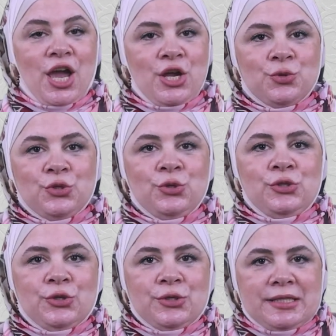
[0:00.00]

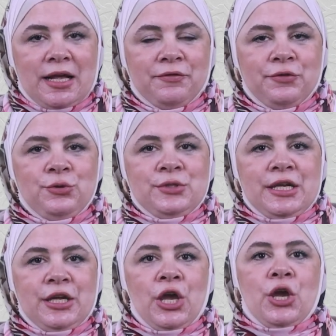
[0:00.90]
Introduce yourself
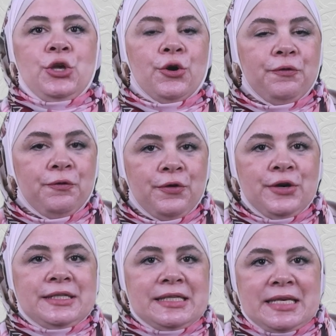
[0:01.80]
using your
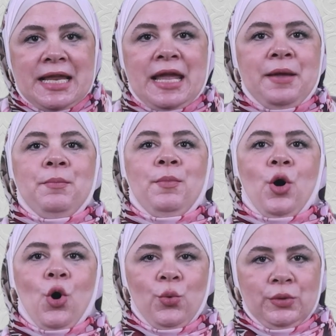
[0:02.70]
first name
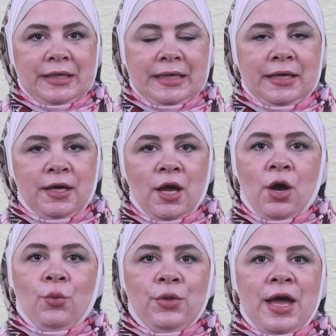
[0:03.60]
only,
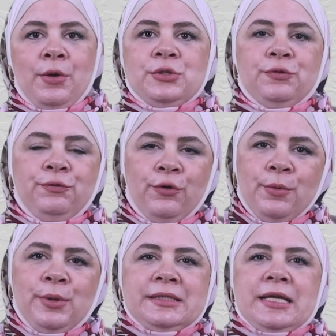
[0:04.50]
without
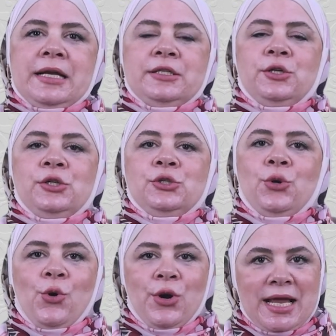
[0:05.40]
formal titles
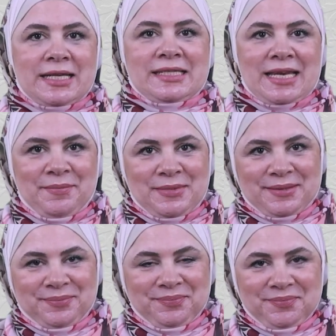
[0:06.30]
or last names.